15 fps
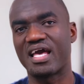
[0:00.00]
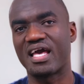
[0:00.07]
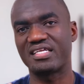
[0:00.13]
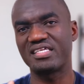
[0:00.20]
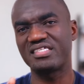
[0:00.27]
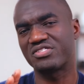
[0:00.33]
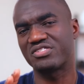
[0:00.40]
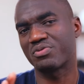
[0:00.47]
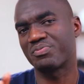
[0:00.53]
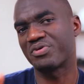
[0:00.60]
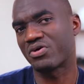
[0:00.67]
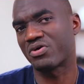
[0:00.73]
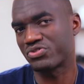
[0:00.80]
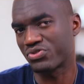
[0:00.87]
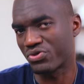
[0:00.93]
And this is not
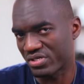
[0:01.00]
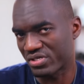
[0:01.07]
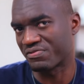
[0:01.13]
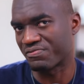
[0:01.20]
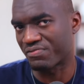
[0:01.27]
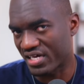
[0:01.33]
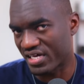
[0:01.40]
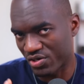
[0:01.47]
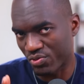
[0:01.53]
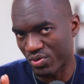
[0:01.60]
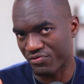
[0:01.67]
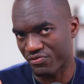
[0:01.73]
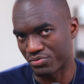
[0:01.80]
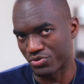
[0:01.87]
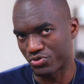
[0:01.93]
because God is far away
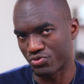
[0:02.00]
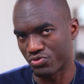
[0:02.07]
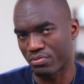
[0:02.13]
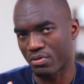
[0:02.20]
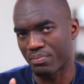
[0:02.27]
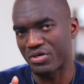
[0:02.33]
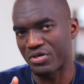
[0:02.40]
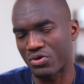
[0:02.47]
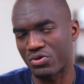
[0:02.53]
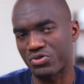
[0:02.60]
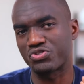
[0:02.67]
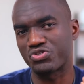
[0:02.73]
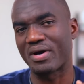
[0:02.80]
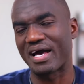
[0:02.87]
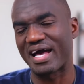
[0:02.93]
from you, but
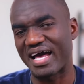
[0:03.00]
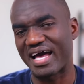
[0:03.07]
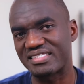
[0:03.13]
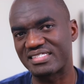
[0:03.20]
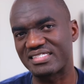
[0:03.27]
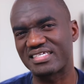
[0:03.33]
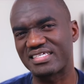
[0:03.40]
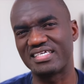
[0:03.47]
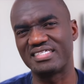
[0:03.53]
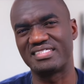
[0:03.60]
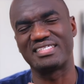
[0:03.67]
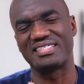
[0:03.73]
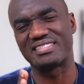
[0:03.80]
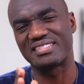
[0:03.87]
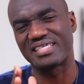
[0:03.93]
because your heart is
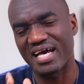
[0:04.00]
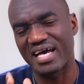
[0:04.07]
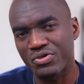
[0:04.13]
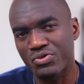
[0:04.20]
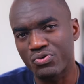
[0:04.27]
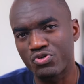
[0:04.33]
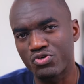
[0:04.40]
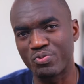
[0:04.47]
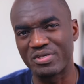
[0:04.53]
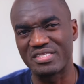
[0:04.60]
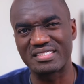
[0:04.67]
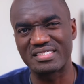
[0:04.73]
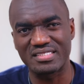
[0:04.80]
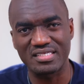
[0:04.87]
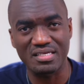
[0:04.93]
entangled with
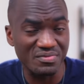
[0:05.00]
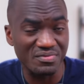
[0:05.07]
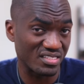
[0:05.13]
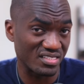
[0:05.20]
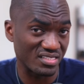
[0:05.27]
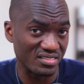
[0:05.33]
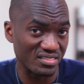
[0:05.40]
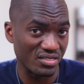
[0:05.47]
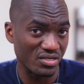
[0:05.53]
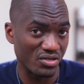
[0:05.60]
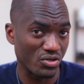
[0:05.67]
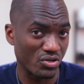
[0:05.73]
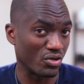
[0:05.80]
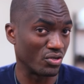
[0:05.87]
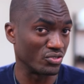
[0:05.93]
something
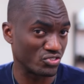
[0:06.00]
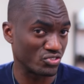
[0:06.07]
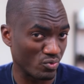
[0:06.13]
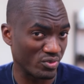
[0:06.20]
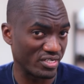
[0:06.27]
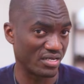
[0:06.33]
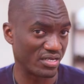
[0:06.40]
or someone